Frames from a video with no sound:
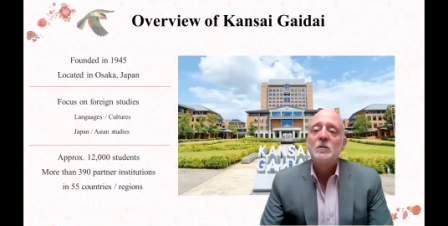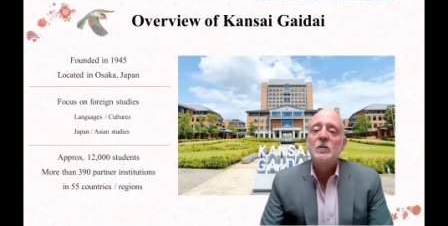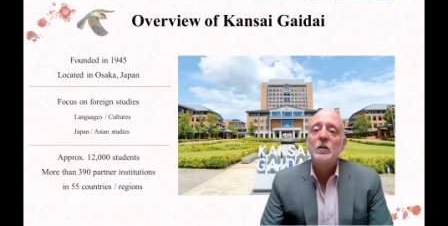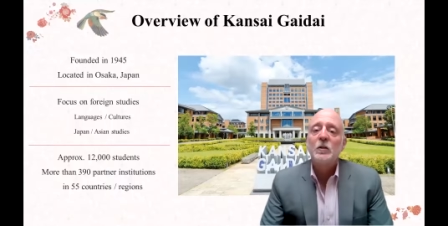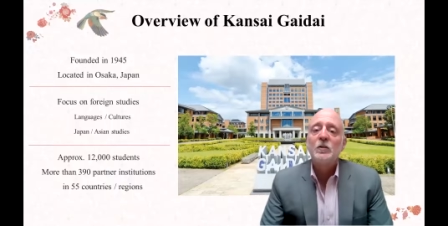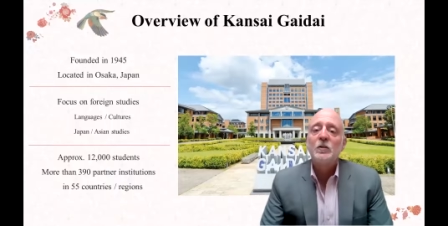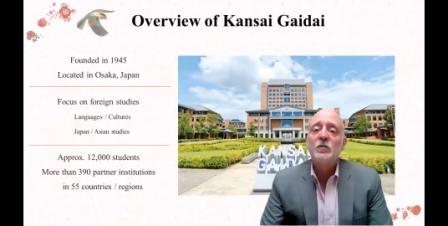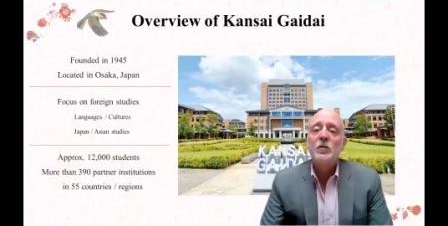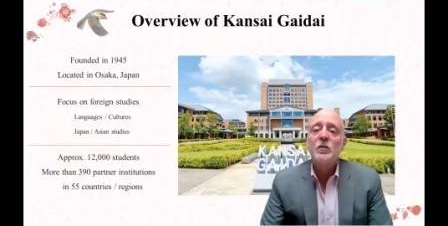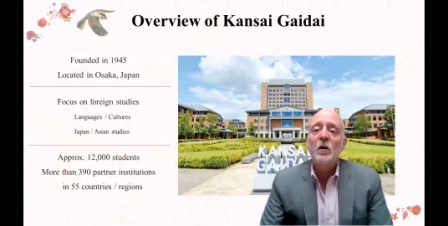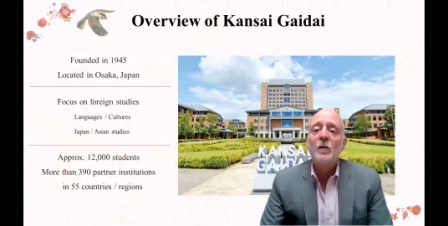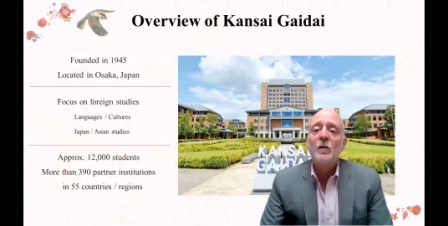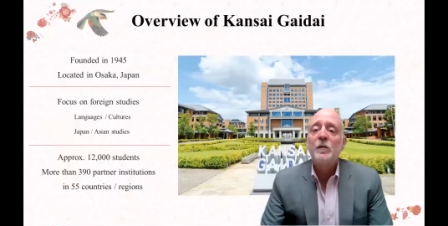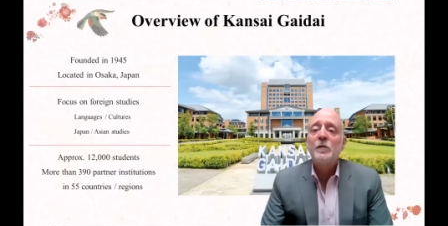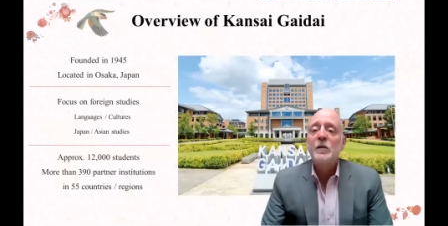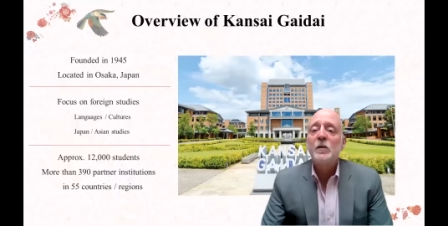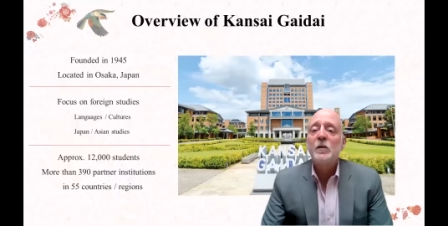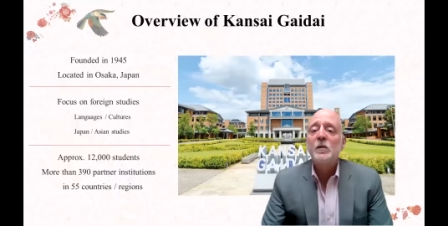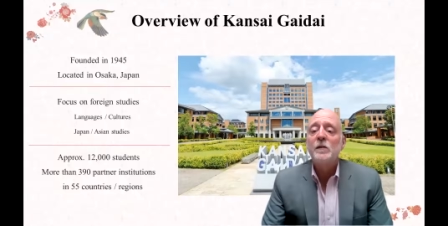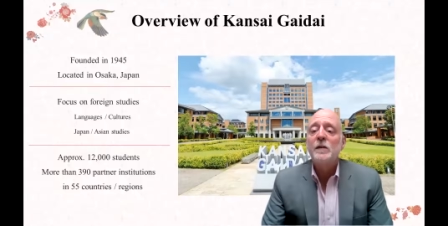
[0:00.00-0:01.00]
So this is an
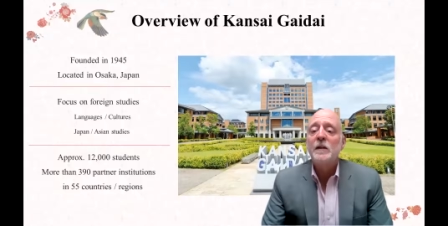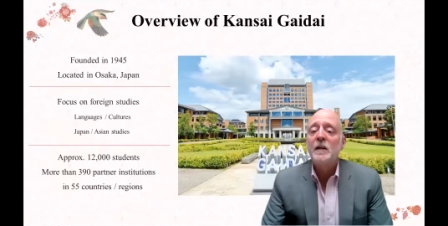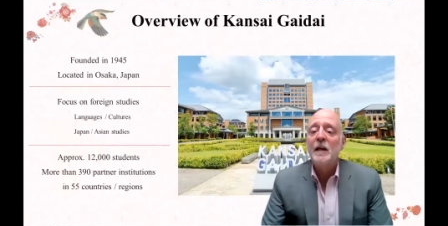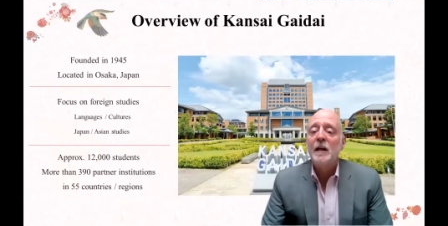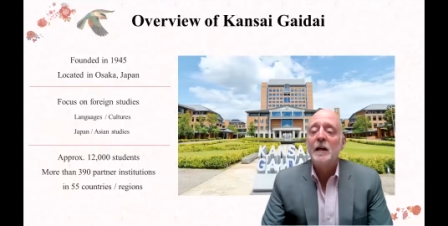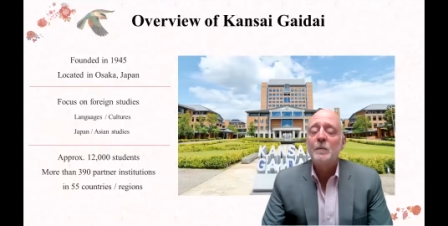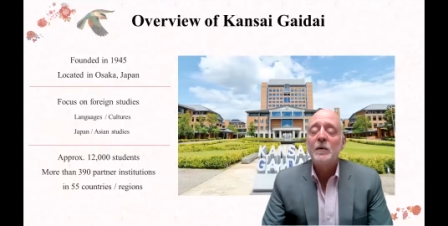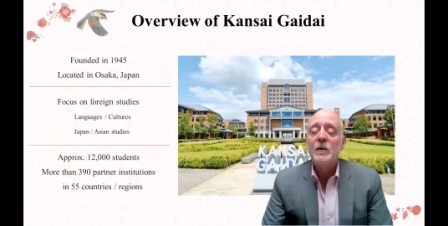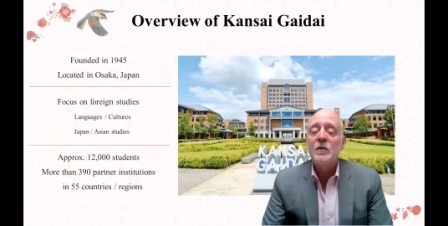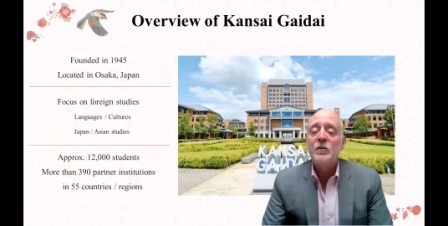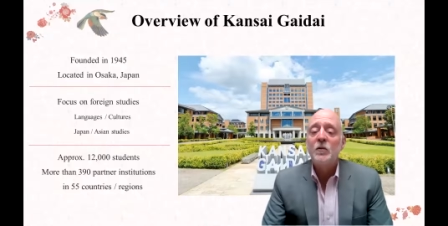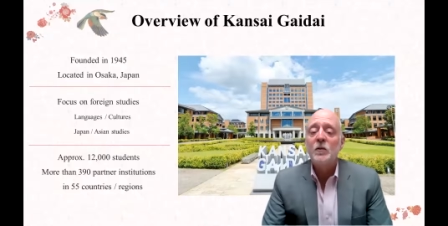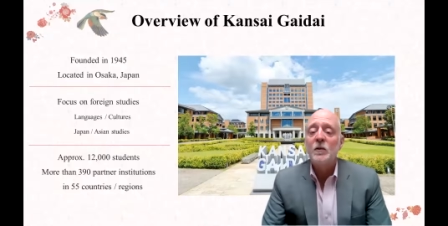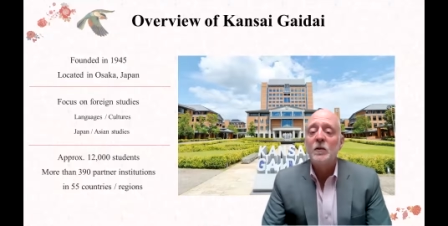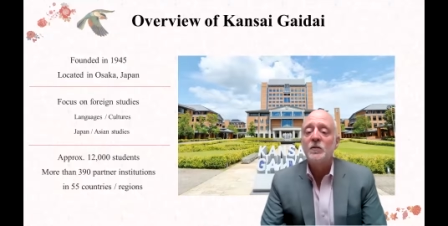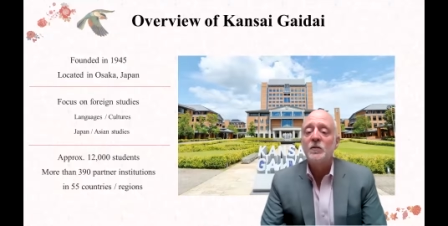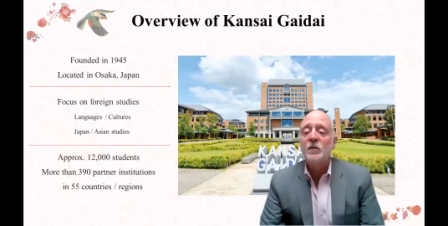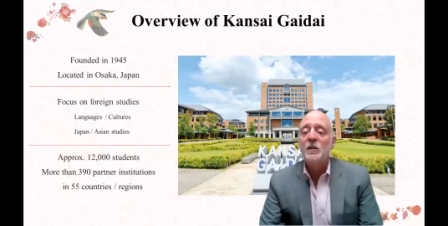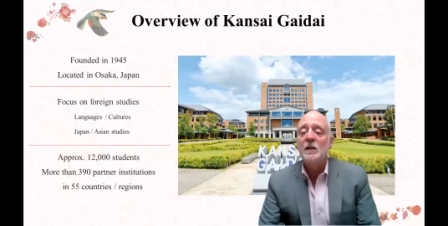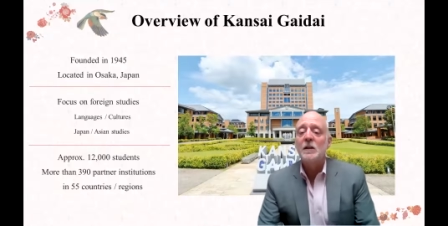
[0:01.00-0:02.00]
overview of the campus. You
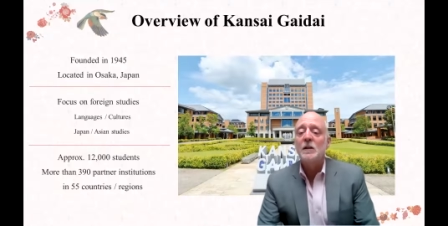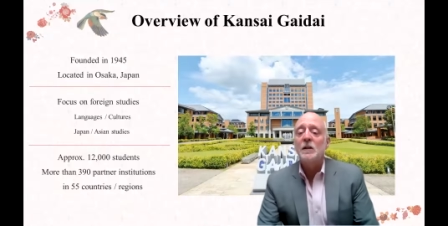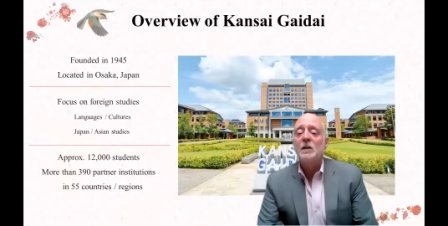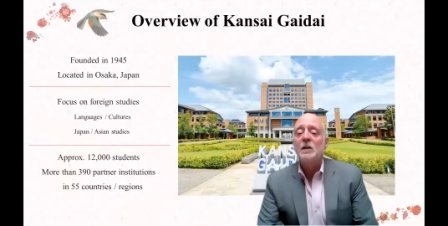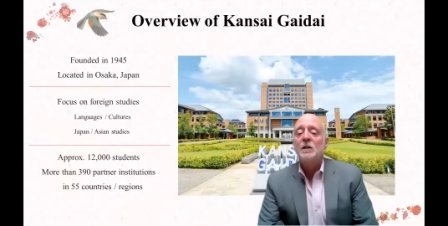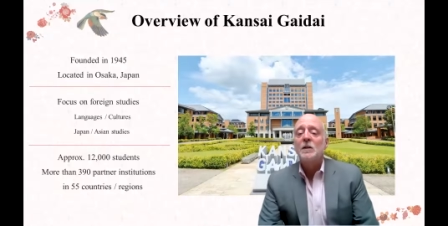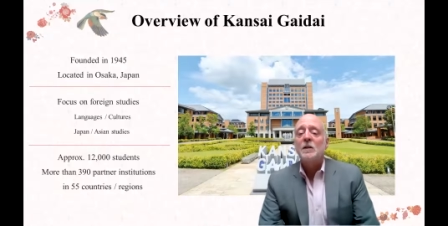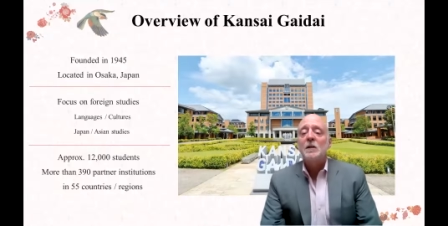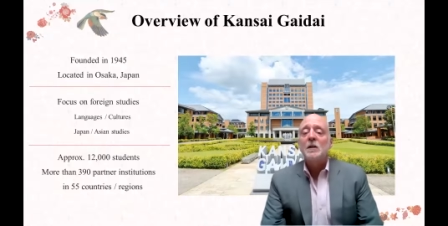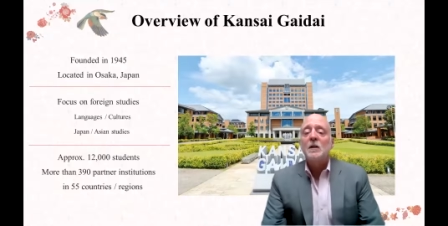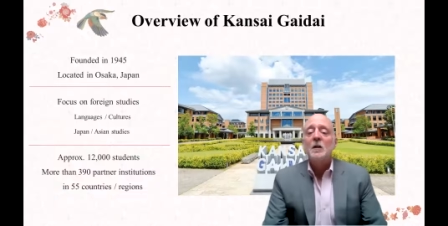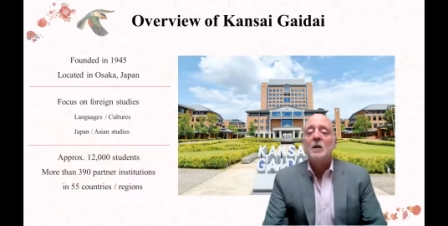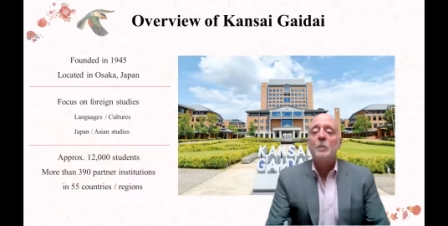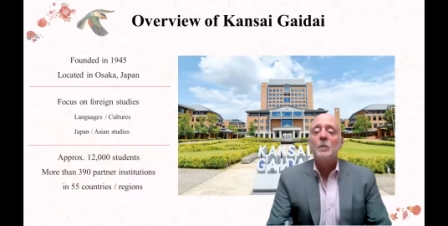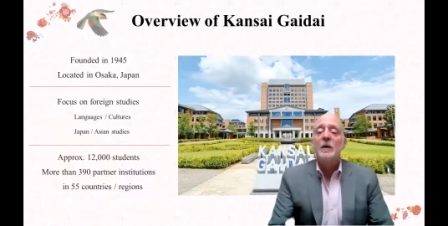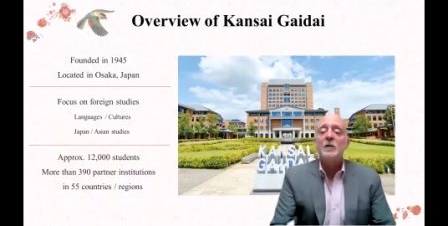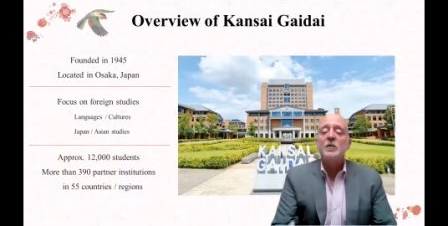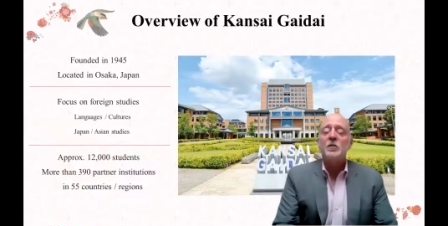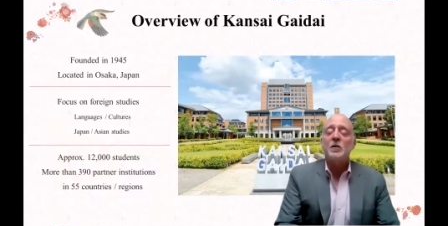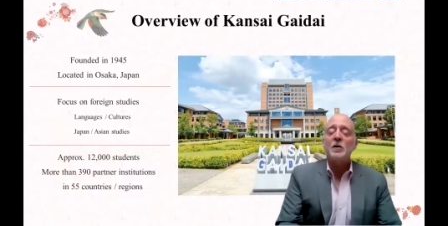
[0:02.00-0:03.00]
can see a
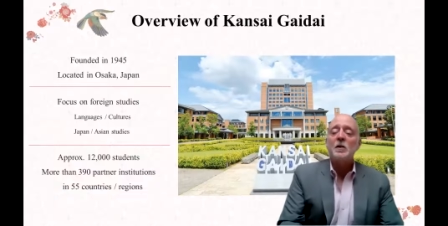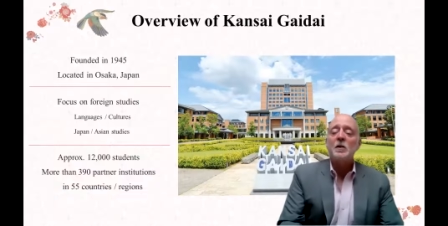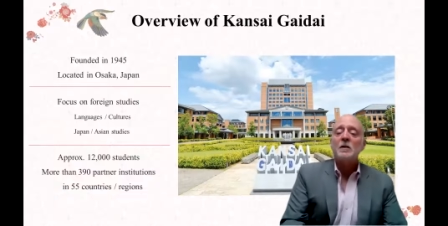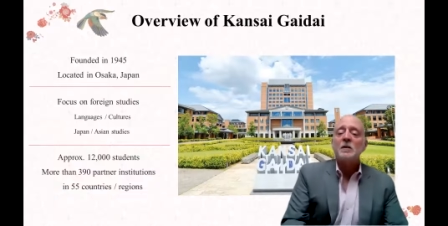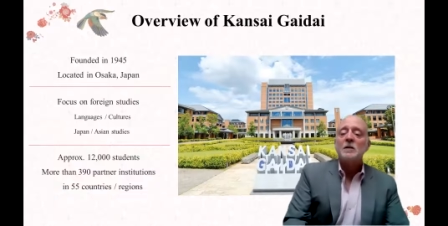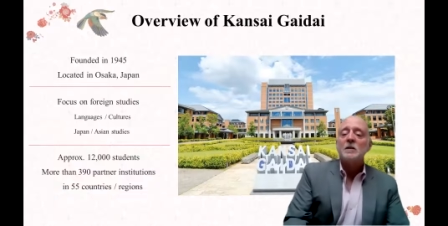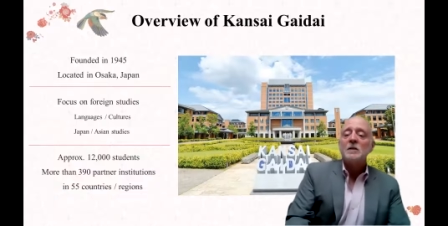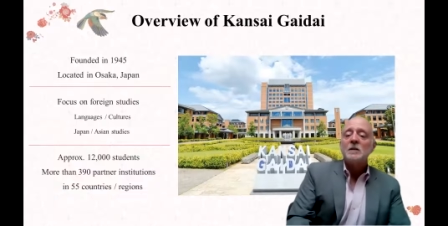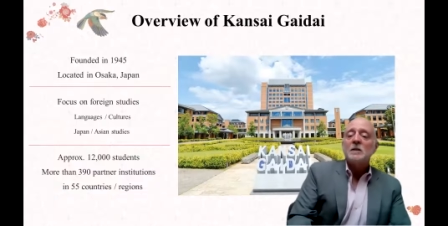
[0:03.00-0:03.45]
picture